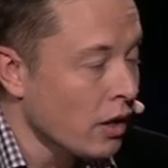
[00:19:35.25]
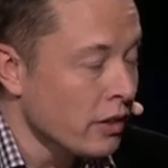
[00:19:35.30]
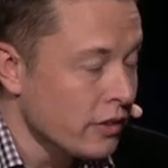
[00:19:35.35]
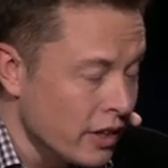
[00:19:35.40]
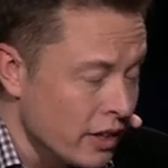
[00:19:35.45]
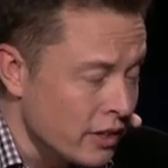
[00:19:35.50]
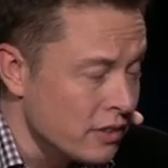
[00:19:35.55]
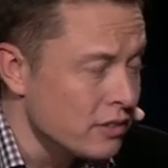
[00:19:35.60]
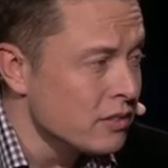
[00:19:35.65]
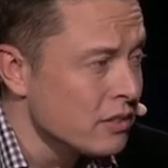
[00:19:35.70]
Oh,
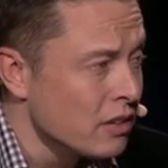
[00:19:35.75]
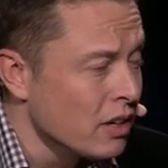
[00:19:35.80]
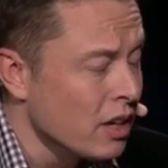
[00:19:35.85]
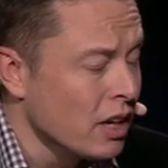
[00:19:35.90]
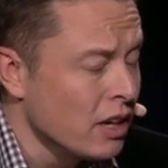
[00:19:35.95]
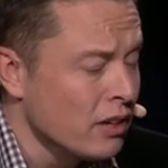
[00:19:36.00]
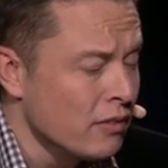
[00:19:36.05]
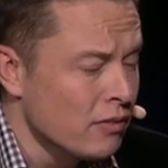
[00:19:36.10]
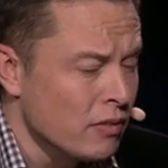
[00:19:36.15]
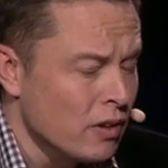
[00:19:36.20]
thanks.
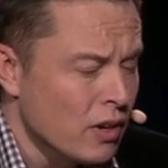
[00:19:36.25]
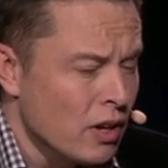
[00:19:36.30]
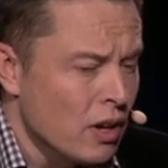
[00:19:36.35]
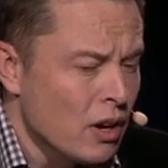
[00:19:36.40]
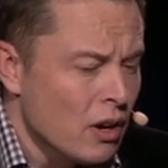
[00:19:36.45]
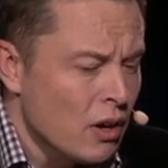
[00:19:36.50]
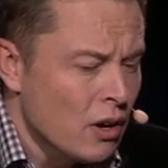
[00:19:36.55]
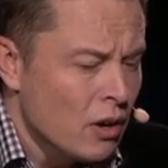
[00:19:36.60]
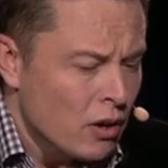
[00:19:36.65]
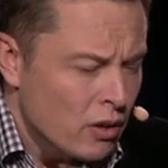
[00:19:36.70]

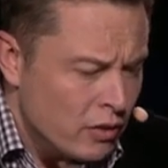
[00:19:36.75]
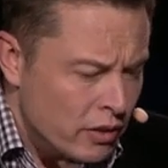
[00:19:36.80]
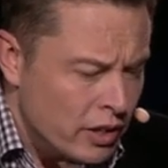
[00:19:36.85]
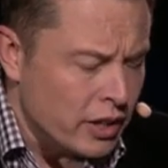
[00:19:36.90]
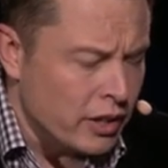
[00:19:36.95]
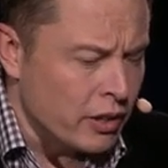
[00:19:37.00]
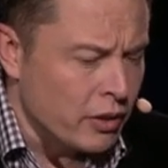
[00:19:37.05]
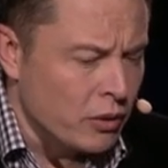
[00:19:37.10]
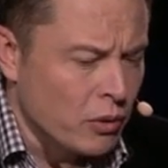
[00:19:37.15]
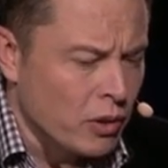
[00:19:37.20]

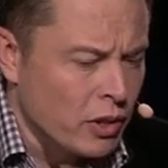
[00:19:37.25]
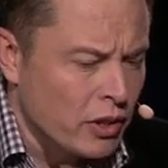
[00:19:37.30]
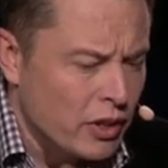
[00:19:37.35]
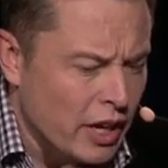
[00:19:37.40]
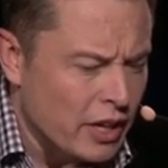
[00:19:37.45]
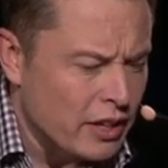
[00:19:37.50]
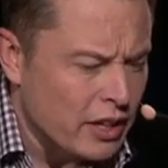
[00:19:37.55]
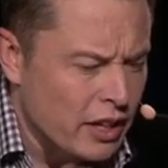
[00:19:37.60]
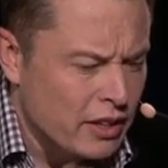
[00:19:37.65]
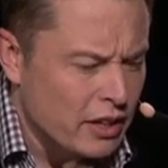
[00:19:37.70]
Thank you. Well,
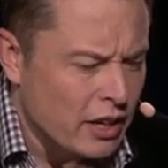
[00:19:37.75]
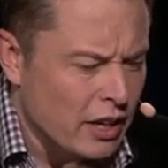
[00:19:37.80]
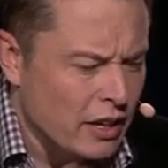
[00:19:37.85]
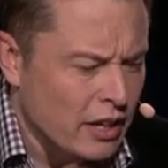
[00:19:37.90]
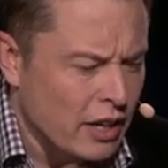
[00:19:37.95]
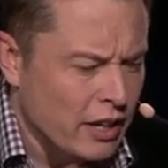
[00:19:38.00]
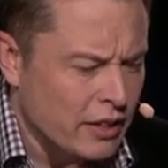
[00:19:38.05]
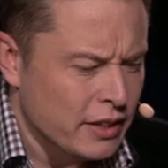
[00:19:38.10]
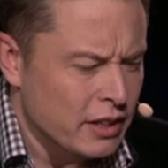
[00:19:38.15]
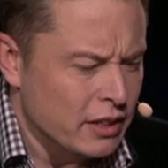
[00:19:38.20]

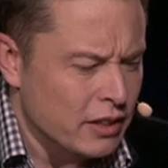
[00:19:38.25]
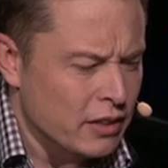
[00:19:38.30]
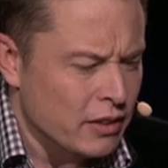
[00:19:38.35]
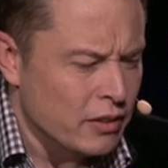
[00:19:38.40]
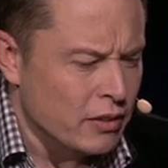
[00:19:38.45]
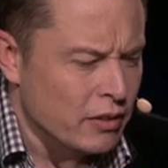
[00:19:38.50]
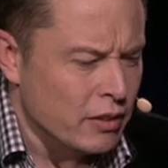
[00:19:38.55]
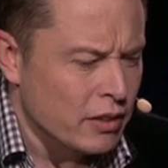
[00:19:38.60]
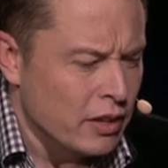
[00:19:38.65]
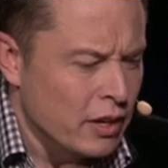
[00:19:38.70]

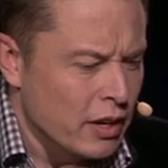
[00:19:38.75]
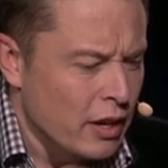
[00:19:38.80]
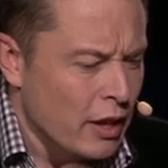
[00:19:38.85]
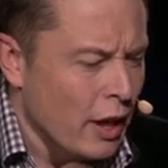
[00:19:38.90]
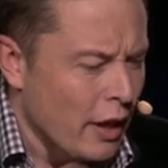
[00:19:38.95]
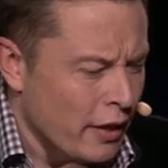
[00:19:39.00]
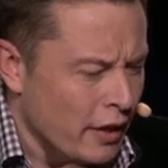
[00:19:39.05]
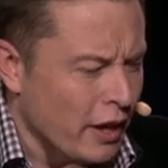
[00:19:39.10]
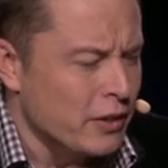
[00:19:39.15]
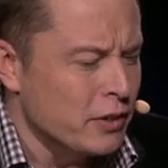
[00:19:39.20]

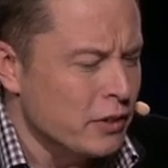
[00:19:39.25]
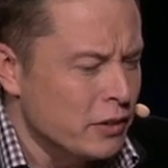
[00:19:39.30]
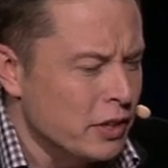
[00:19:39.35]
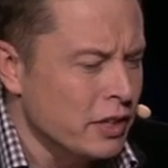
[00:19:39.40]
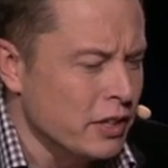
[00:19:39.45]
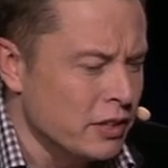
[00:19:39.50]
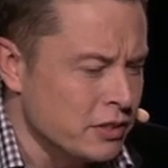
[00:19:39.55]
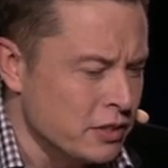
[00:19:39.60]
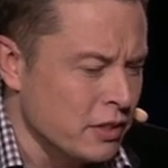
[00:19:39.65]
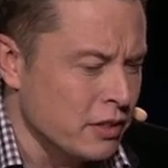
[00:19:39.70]
I do
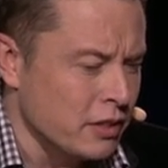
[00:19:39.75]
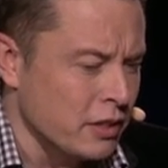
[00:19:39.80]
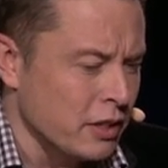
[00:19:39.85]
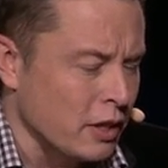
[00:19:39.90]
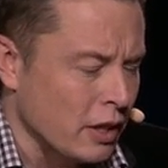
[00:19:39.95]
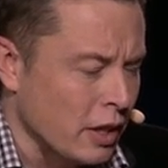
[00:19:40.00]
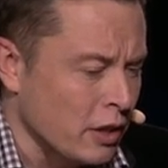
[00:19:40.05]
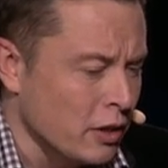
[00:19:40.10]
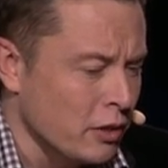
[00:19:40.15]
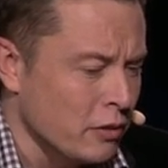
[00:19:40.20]
think there's
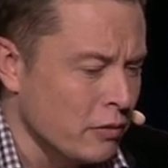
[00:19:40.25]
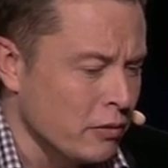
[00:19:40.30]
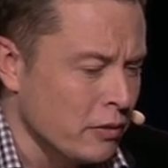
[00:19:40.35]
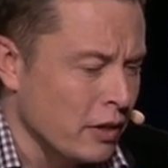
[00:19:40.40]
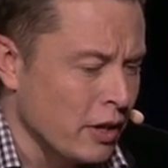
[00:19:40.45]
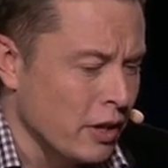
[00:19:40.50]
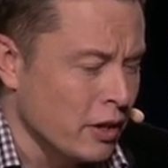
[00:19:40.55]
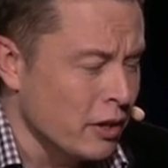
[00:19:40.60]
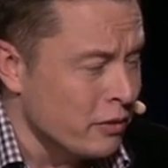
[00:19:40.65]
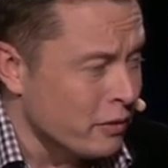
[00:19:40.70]
a
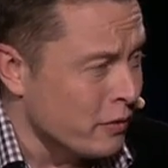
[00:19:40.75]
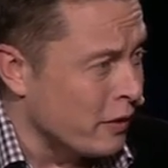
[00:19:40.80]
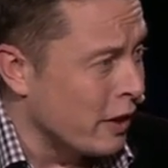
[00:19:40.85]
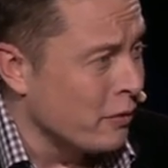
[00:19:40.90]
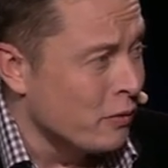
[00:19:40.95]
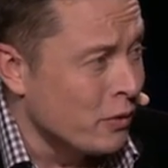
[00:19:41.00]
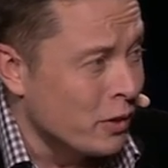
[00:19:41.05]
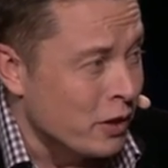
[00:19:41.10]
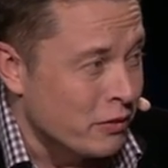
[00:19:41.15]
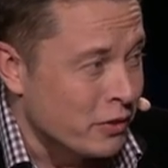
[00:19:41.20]
good
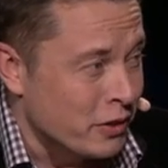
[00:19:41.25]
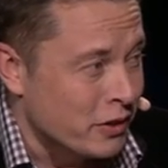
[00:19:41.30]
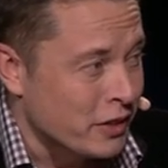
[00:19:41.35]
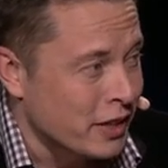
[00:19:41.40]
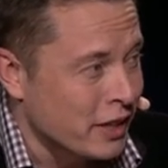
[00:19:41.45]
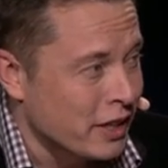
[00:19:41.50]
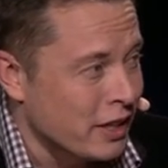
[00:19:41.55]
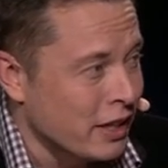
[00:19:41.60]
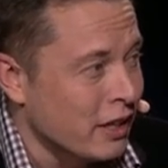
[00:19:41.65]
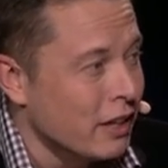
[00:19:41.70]
framework for
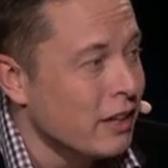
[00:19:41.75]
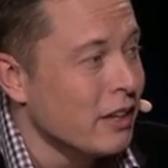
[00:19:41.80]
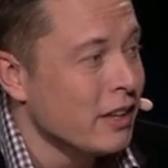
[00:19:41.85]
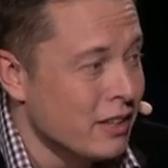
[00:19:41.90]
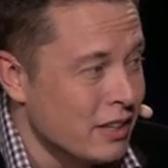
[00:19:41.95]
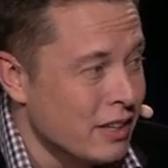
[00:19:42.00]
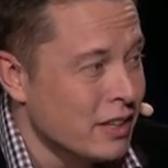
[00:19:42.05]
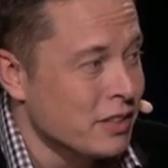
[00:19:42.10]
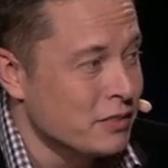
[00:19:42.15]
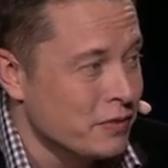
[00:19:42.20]
thinking
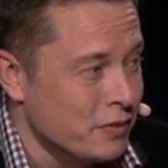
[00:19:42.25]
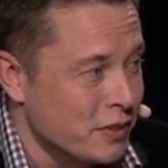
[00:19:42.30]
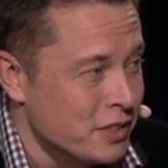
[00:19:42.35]
is